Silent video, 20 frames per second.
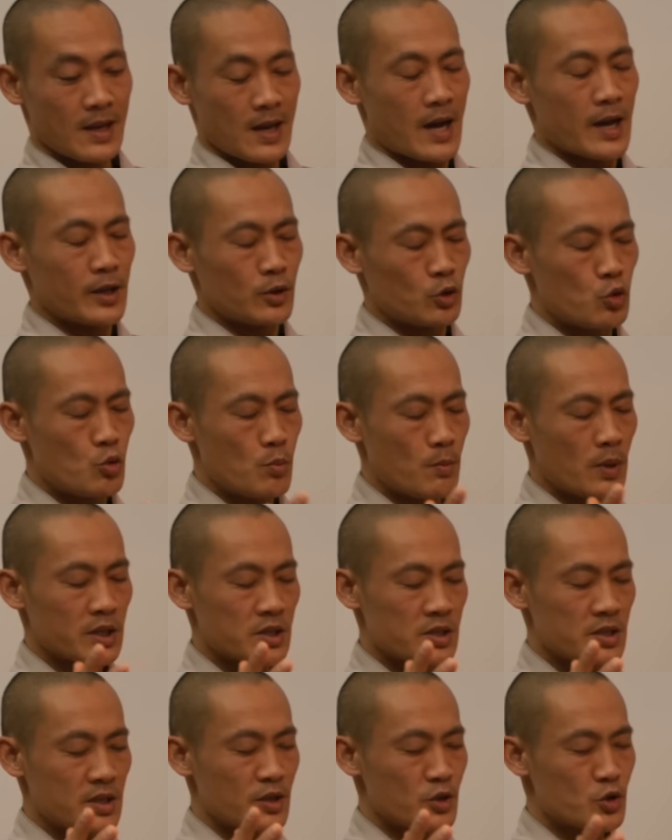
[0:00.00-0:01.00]
I too
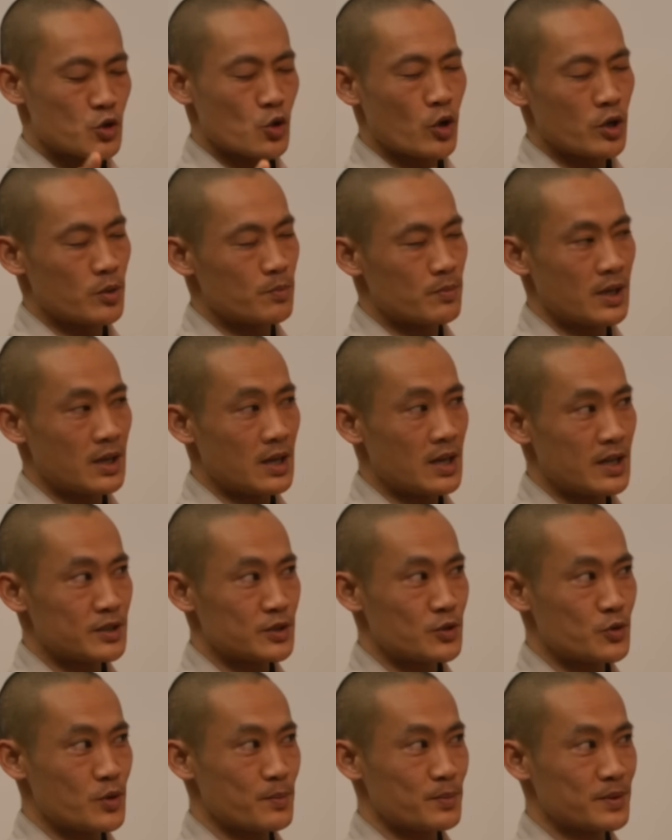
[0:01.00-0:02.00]
much enjoyed my
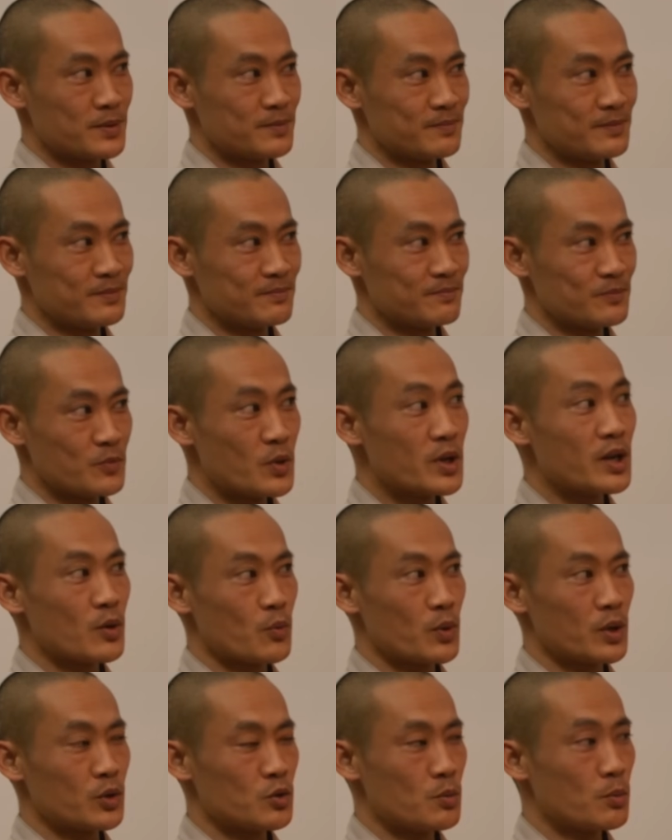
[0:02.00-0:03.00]
last trip when I
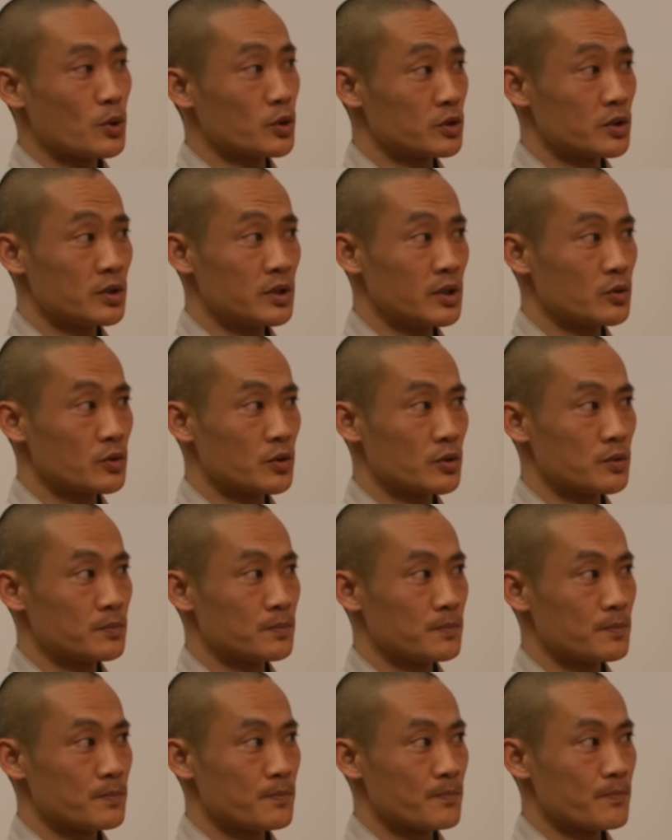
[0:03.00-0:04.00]
went to Montenegro.
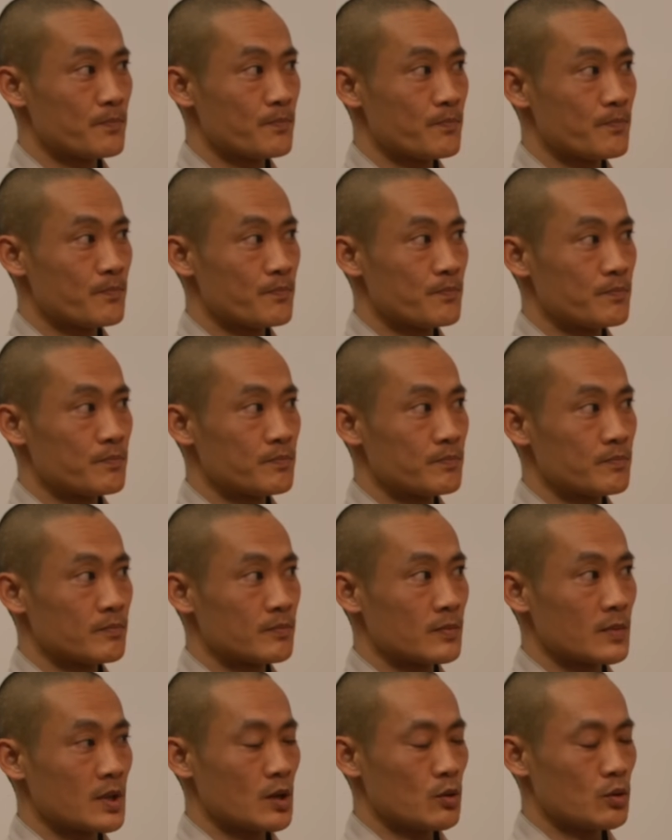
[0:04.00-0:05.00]
Mm.
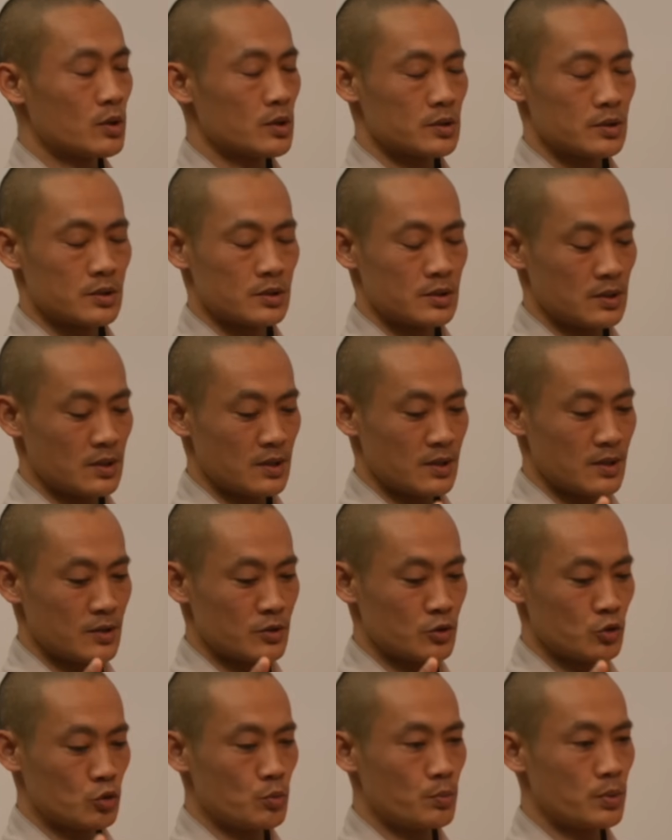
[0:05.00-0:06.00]
It was
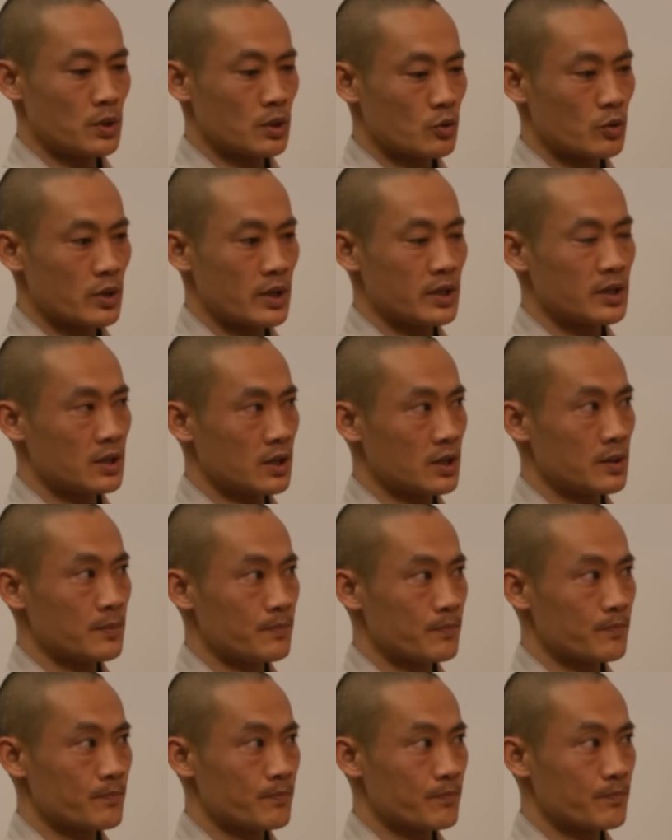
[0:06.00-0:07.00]
a super great
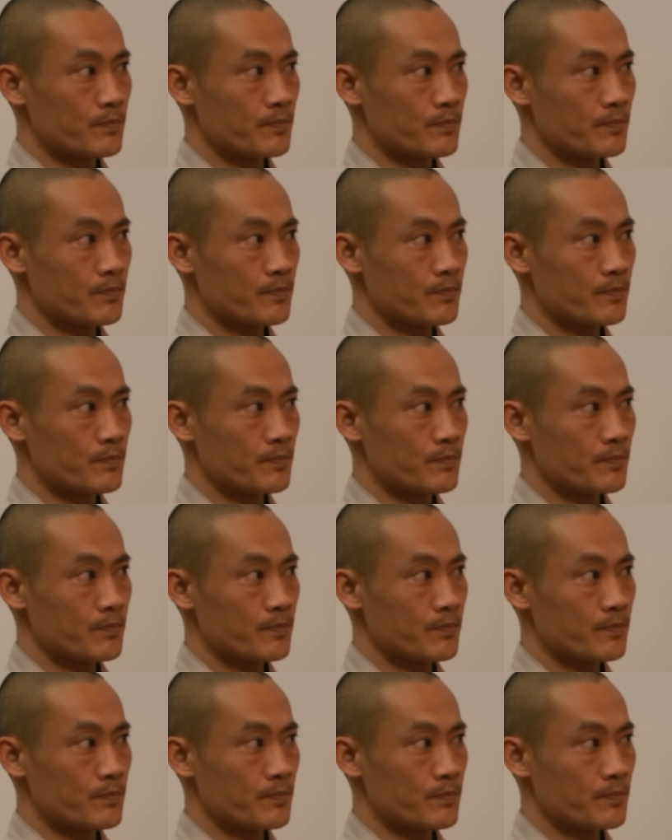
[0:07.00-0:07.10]
time.